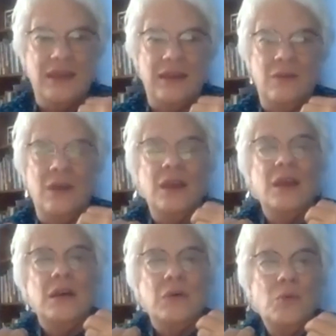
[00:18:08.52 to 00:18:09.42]
and
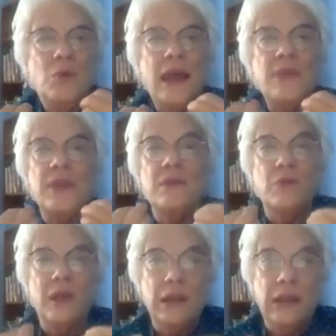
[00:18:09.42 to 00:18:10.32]
what I think
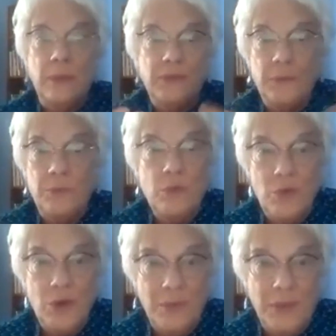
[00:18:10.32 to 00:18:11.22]
will help to
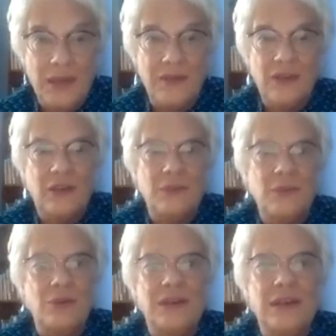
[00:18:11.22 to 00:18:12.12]
bring well-being in the
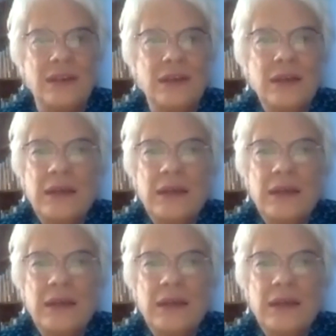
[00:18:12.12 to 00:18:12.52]
community.